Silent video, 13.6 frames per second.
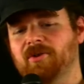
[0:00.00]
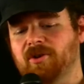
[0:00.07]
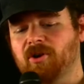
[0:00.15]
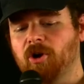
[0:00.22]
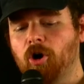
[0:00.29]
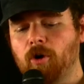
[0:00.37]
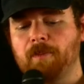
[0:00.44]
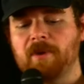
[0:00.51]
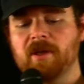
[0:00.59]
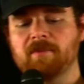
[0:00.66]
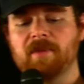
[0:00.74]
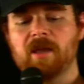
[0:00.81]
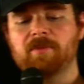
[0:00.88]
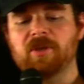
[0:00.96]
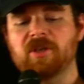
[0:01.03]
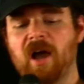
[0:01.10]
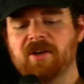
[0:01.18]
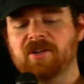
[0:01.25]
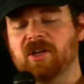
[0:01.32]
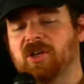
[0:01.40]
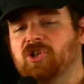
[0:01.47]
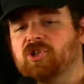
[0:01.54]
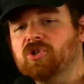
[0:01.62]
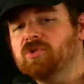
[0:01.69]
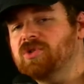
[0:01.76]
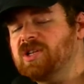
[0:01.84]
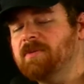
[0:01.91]
You're hoping maybe Yadni
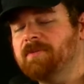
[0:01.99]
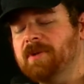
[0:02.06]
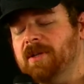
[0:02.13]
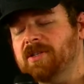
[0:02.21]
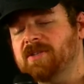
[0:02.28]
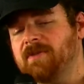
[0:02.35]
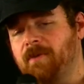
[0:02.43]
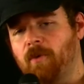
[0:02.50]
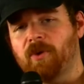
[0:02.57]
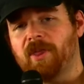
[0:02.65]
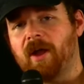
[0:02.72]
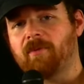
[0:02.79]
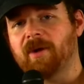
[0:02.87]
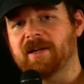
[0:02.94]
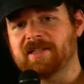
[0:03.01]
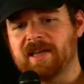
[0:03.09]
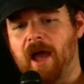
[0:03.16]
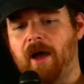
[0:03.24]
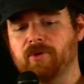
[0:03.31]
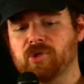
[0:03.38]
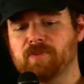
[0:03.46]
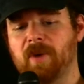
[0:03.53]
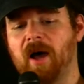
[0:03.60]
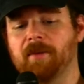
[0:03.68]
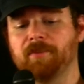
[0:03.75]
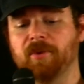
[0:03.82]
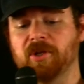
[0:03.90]
Kunjus competes for that right tackle
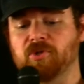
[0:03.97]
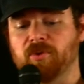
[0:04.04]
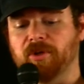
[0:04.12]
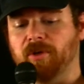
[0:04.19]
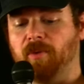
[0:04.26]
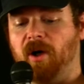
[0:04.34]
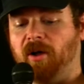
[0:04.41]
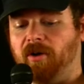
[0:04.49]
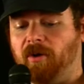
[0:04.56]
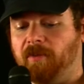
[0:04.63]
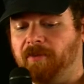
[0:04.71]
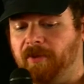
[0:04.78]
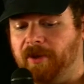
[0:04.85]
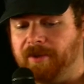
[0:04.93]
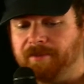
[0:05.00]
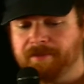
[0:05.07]
spot, plays really well, hopefully.